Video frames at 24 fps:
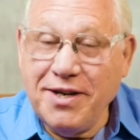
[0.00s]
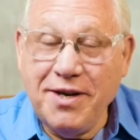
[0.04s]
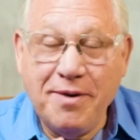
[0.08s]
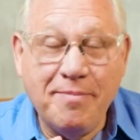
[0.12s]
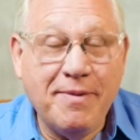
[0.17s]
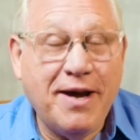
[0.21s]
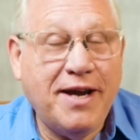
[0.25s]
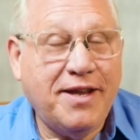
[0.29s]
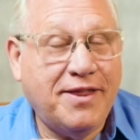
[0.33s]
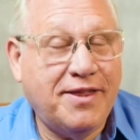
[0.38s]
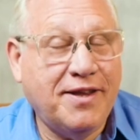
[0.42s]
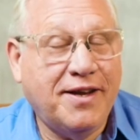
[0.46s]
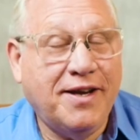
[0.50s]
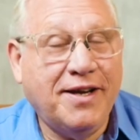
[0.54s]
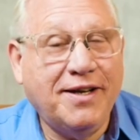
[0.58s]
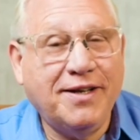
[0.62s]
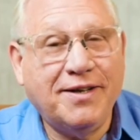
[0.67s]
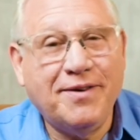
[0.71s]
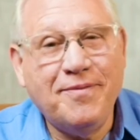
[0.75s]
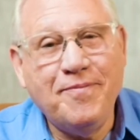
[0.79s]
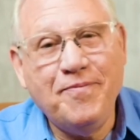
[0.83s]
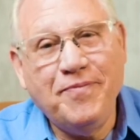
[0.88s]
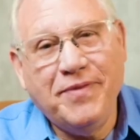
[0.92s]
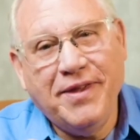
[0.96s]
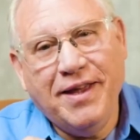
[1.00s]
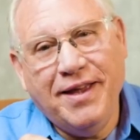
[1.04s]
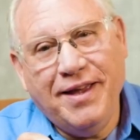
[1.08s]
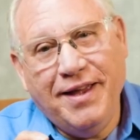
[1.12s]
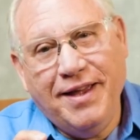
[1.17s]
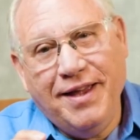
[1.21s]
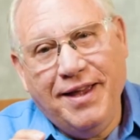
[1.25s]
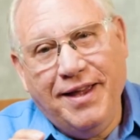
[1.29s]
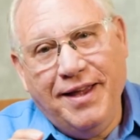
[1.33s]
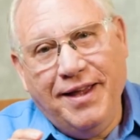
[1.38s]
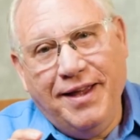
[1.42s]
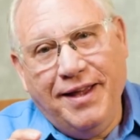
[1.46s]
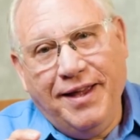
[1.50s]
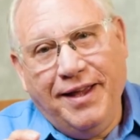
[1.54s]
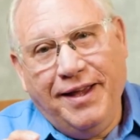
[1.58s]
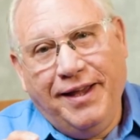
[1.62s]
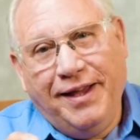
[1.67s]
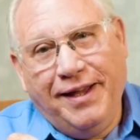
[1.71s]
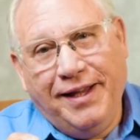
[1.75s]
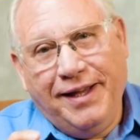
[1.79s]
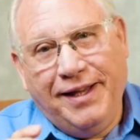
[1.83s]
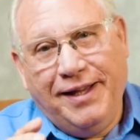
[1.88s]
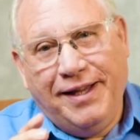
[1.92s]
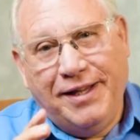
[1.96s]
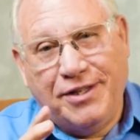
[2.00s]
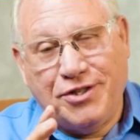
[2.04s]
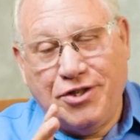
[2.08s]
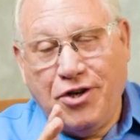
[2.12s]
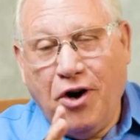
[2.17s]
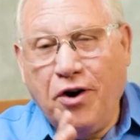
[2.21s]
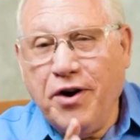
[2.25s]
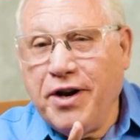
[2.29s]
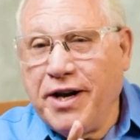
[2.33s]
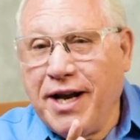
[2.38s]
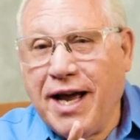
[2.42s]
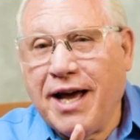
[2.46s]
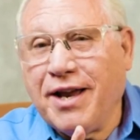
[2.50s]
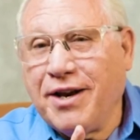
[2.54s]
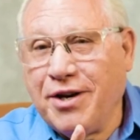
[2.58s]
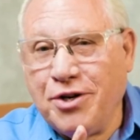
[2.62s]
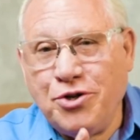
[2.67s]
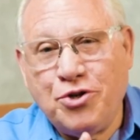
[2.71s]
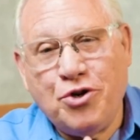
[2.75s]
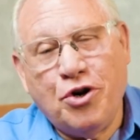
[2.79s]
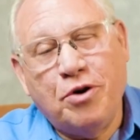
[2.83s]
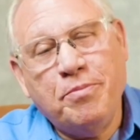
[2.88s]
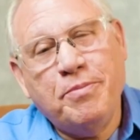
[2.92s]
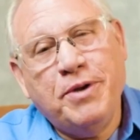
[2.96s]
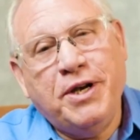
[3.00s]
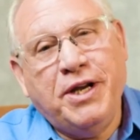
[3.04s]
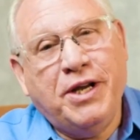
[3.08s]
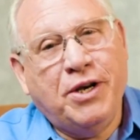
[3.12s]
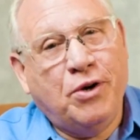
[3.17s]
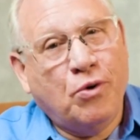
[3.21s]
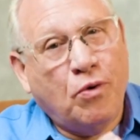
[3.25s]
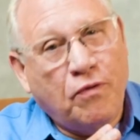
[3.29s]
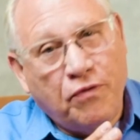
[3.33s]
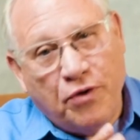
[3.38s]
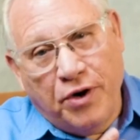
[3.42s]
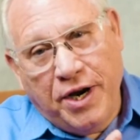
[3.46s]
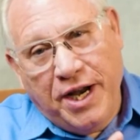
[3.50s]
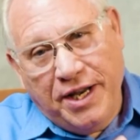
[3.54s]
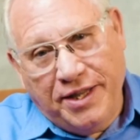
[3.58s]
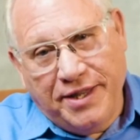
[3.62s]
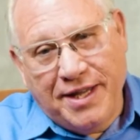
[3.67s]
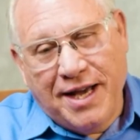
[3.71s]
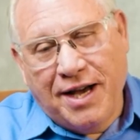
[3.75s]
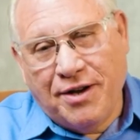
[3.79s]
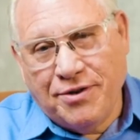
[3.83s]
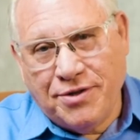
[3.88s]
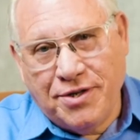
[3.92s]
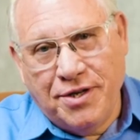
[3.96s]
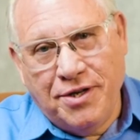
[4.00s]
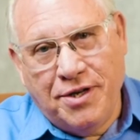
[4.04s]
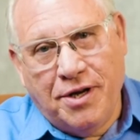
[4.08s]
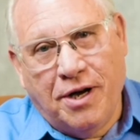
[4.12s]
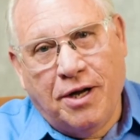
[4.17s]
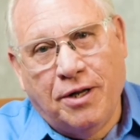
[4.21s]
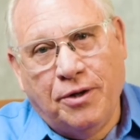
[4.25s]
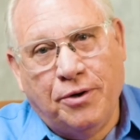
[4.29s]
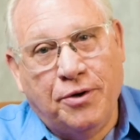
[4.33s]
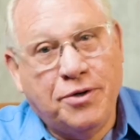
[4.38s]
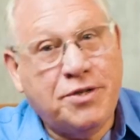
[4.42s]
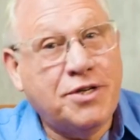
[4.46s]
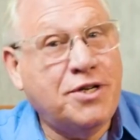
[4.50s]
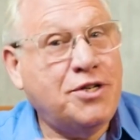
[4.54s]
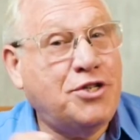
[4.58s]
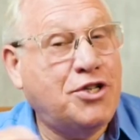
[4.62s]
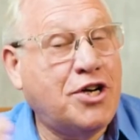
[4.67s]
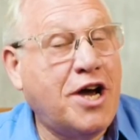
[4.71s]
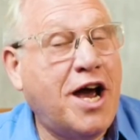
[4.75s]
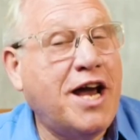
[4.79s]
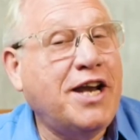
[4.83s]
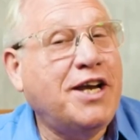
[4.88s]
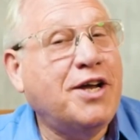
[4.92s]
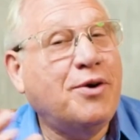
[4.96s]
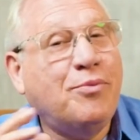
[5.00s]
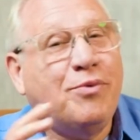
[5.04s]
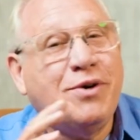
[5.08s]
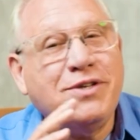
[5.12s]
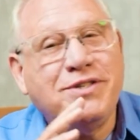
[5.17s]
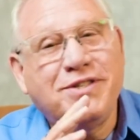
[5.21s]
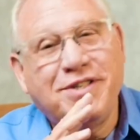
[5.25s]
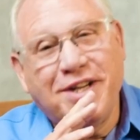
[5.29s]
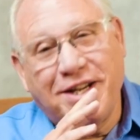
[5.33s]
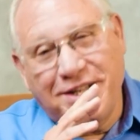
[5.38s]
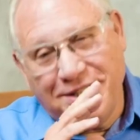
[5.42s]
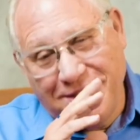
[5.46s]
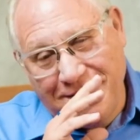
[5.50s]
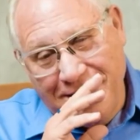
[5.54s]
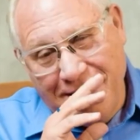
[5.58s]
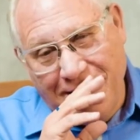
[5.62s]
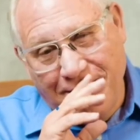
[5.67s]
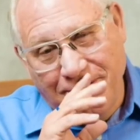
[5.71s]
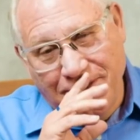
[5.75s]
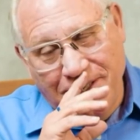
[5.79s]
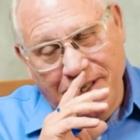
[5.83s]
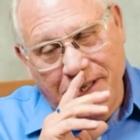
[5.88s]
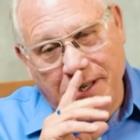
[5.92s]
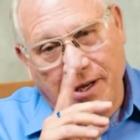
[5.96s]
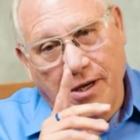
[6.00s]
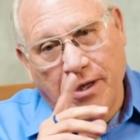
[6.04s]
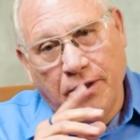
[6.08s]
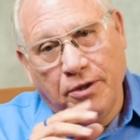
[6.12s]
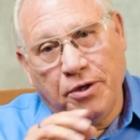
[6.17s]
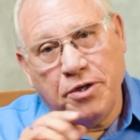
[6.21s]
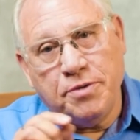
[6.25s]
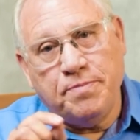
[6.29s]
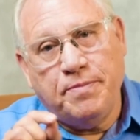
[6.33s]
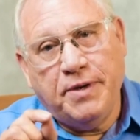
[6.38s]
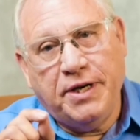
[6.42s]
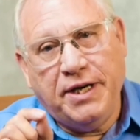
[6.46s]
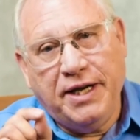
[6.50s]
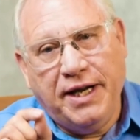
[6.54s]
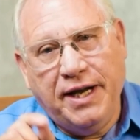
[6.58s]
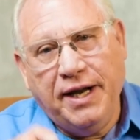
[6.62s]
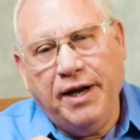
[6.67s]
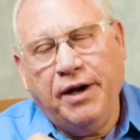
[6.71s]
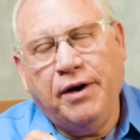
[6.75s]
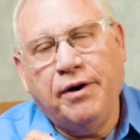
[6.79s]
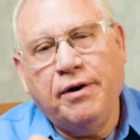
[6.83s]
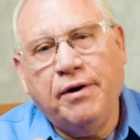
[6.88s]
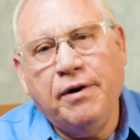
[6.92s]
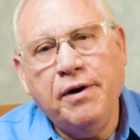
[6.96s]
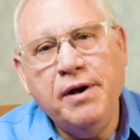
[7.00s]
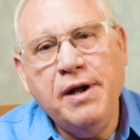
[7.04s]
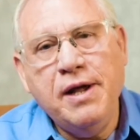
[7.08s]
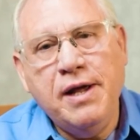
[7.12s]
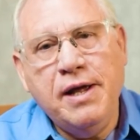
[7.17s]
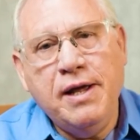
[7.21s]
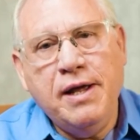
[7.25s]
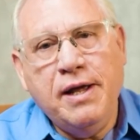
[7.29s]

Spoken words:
than you may think. It started out in Germany at over $8,000. In China, it was $6,000. But here,